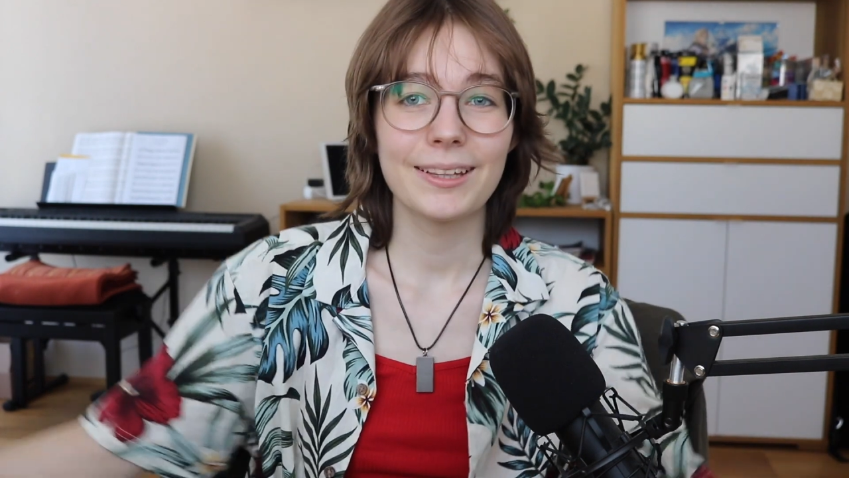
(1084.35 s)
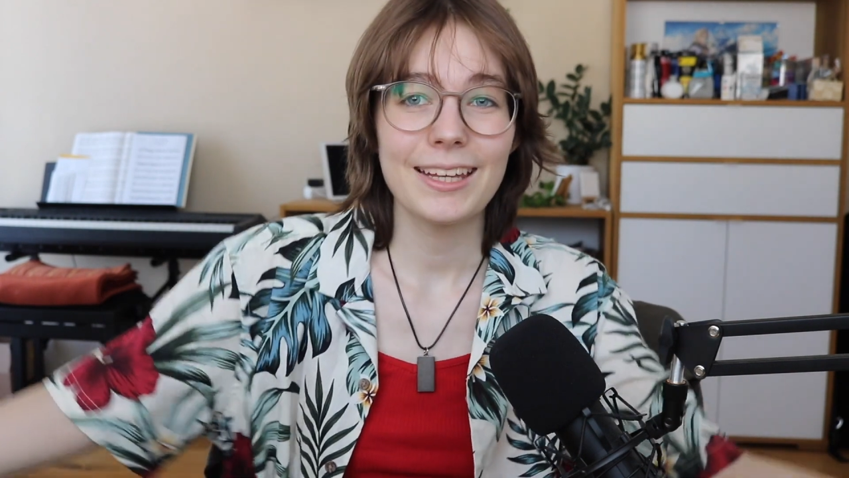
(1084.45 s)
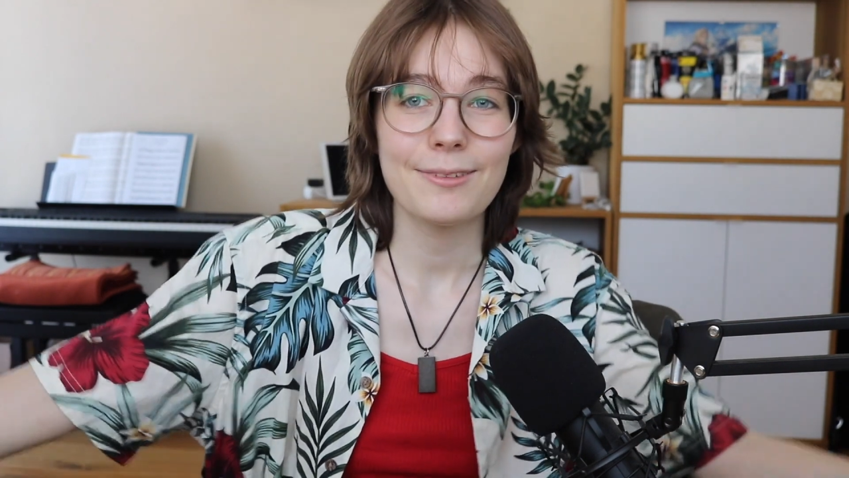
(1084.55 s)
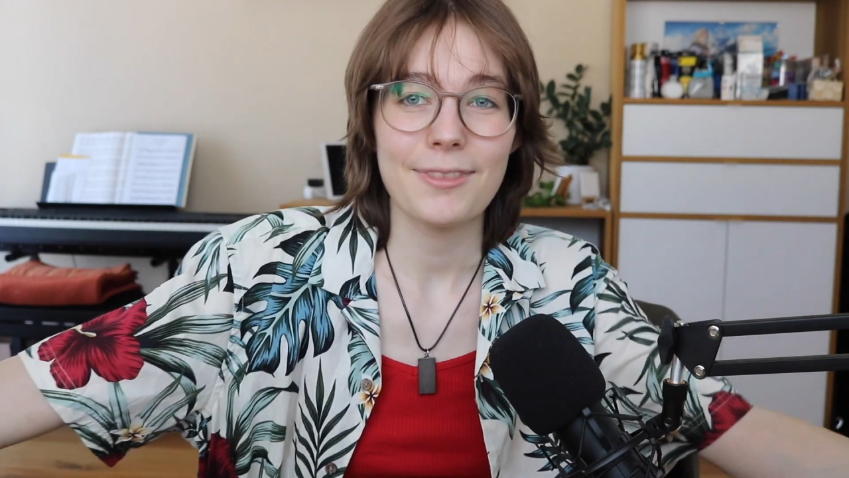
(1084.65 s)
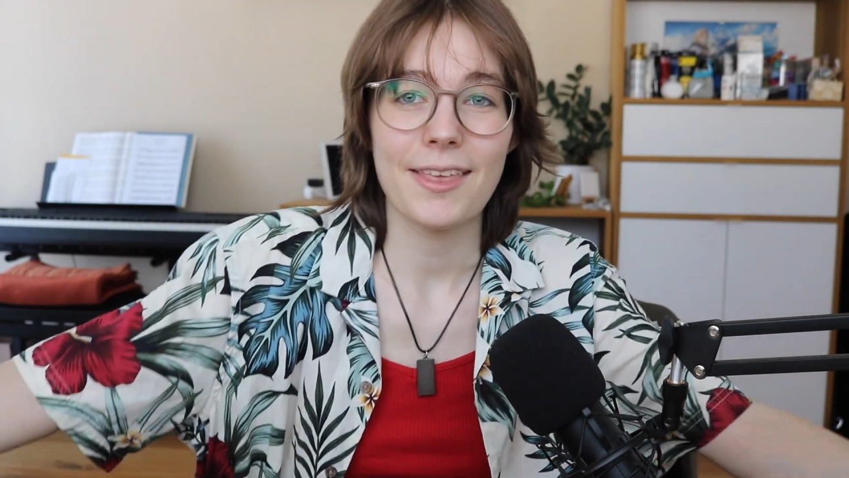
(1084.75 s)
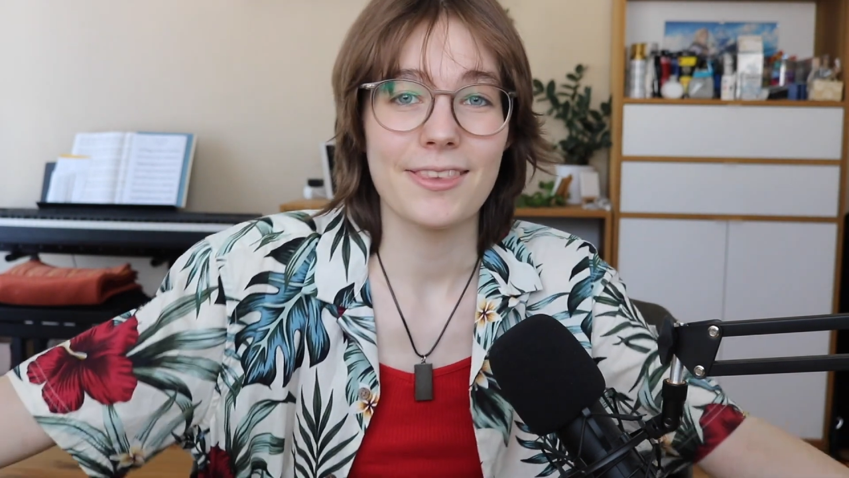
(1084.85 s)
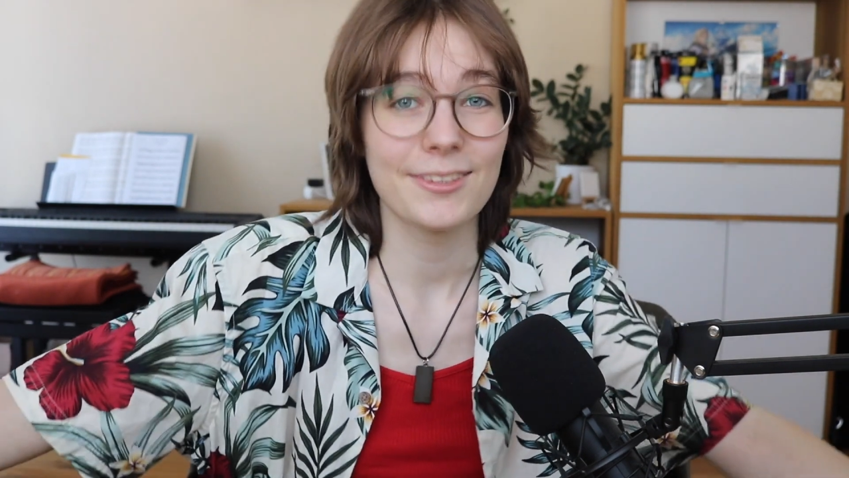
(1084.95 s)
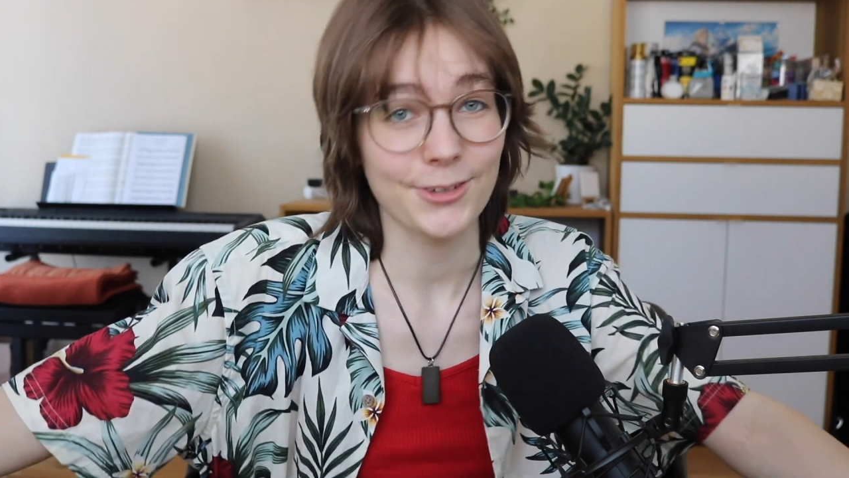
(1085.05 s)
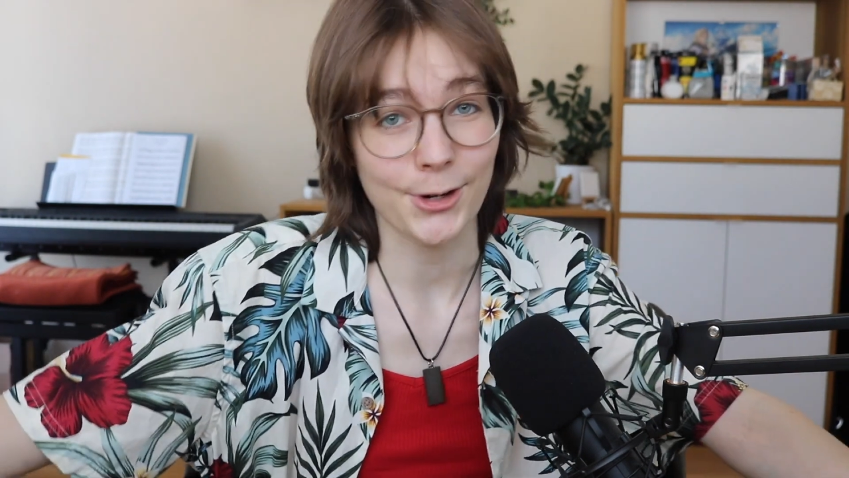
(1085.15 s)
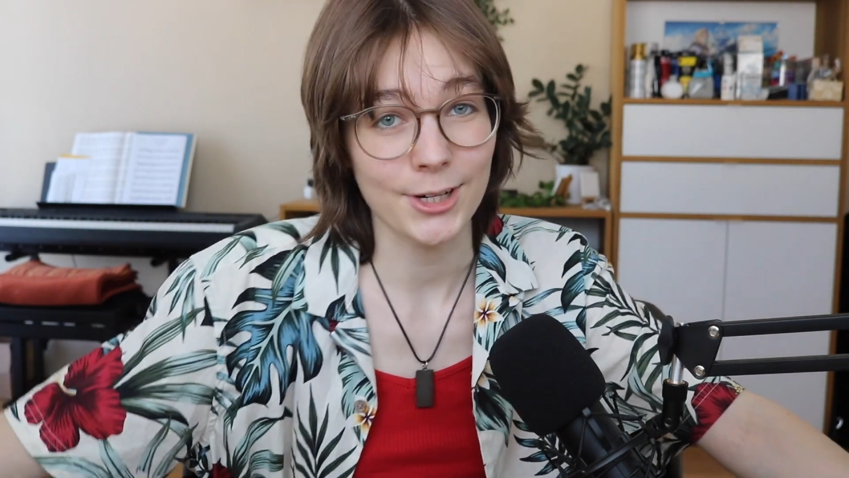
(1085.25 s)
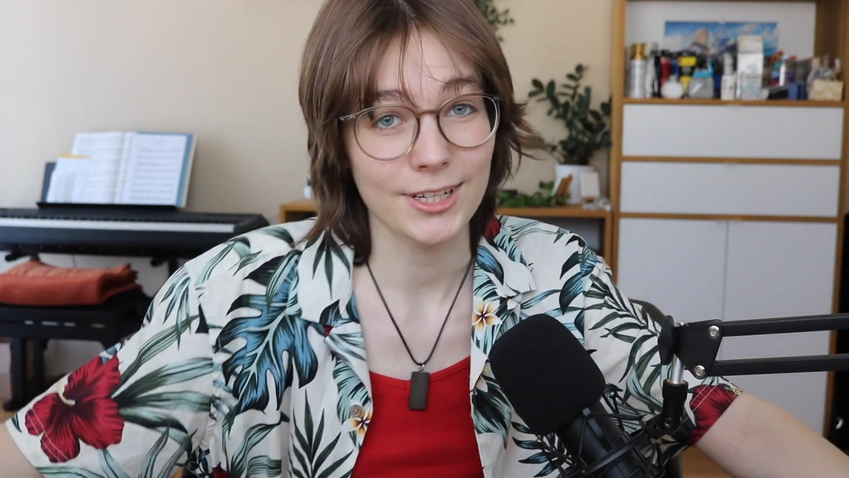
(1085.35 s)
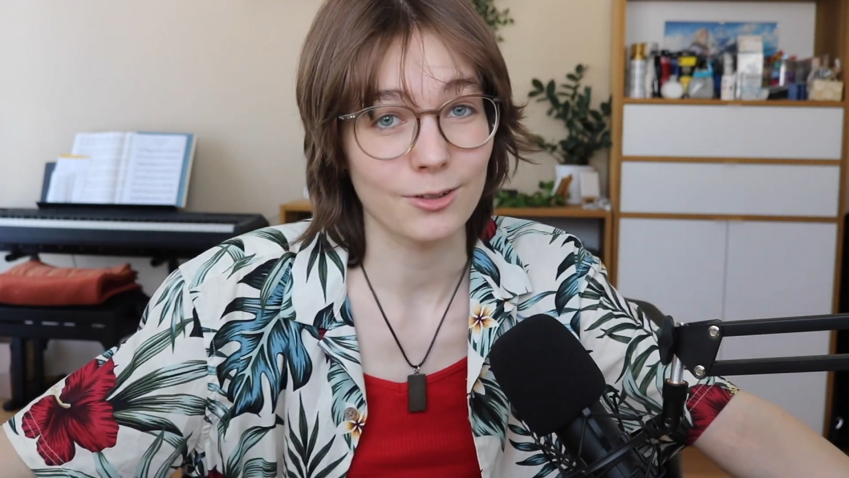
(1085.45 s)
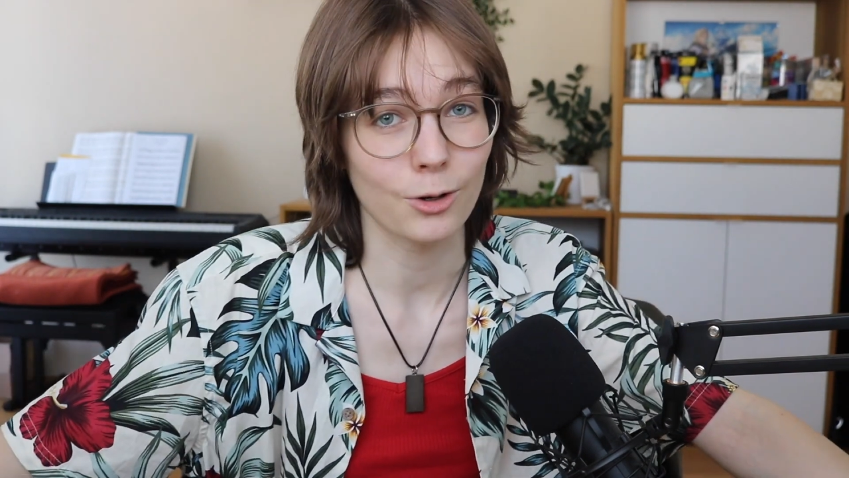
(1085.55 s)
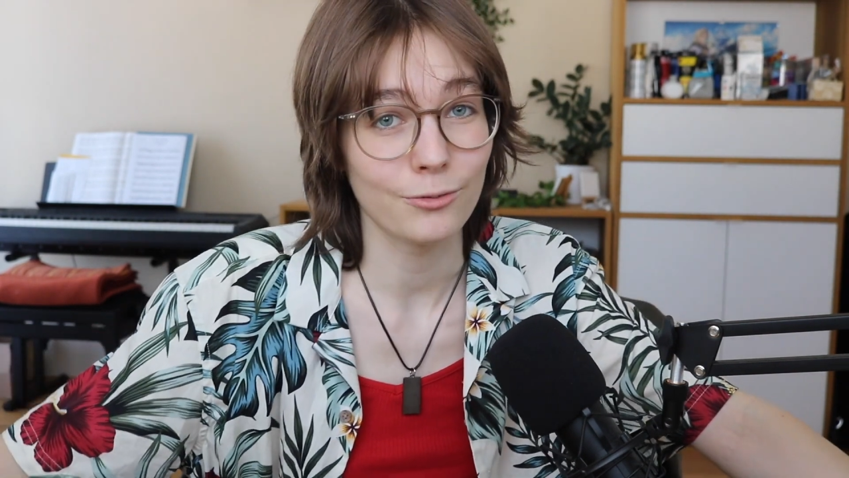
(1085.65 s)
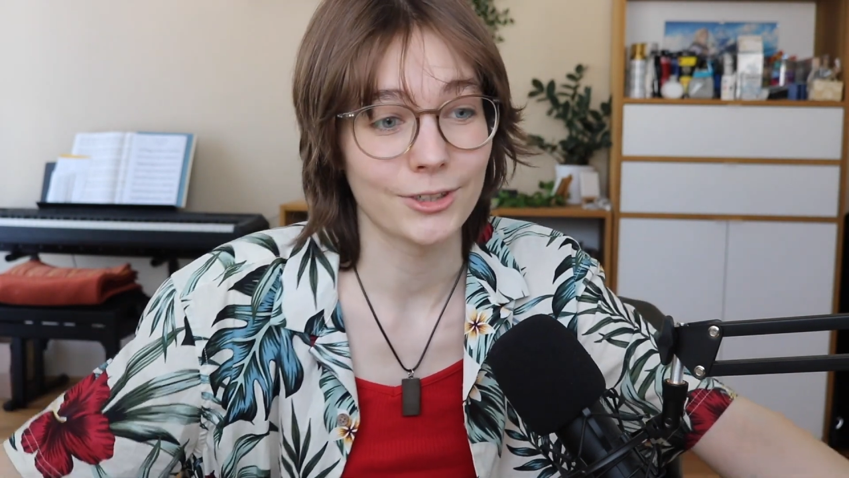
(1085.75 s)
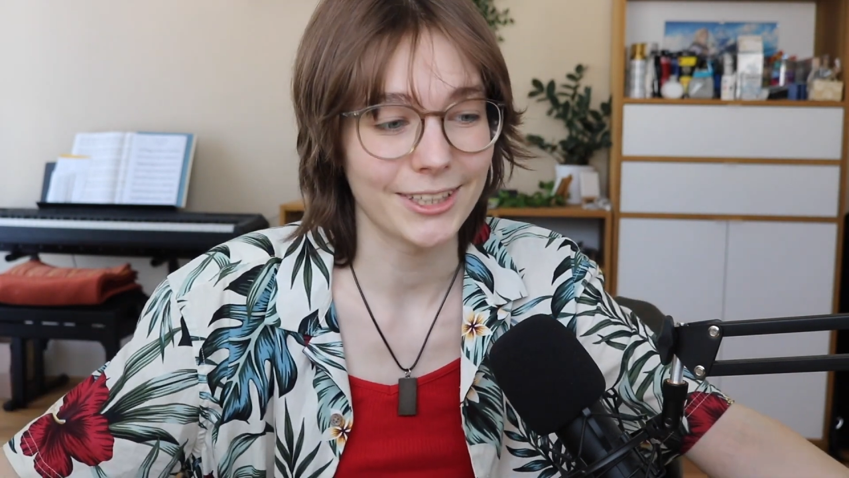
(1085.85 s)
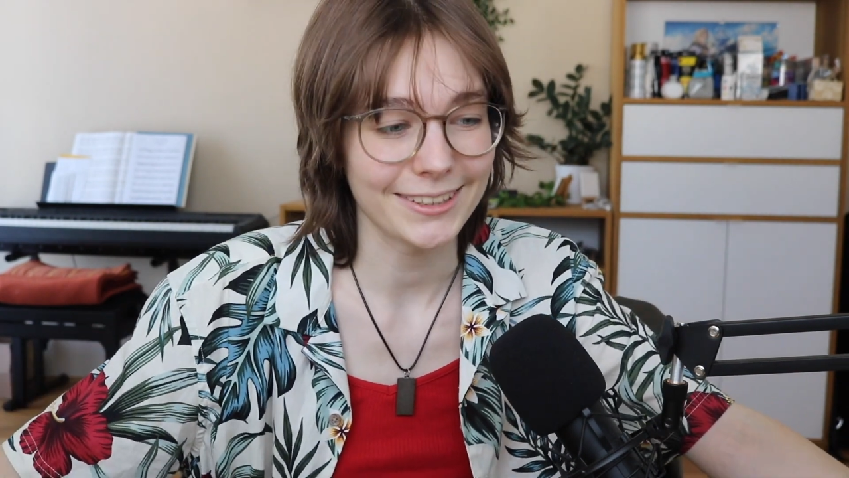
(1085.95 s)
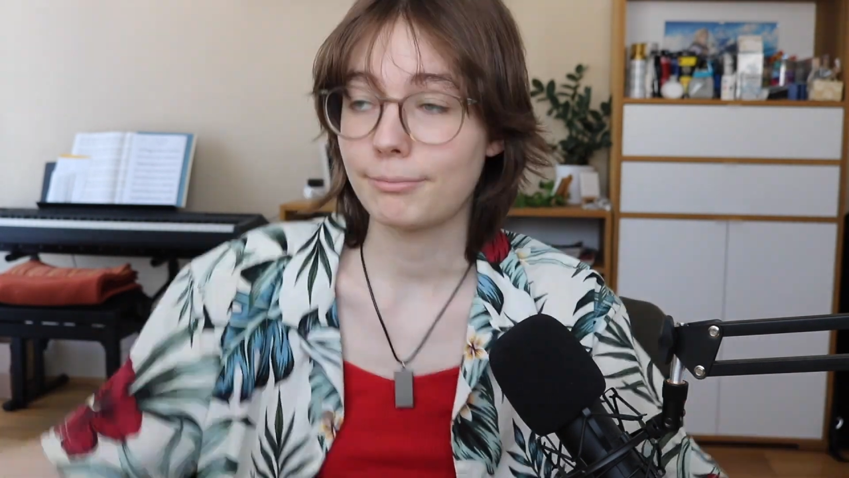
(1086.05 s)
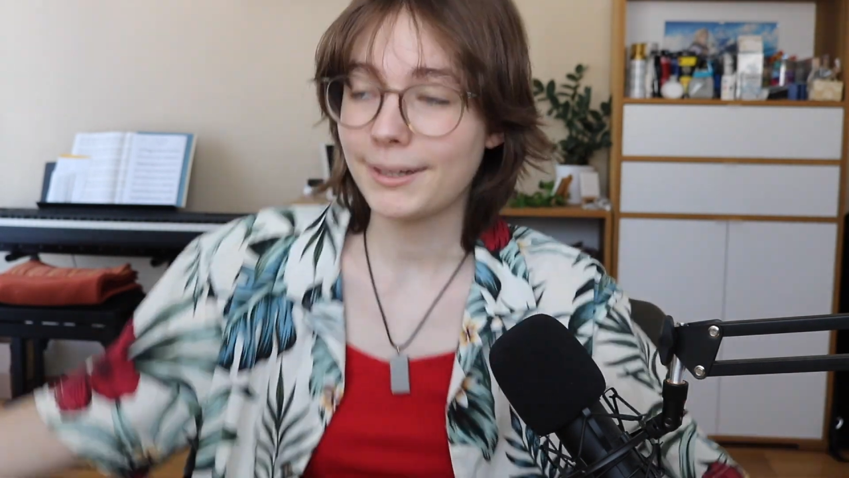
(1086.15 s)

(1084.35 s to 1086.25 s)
believe that this journey is over,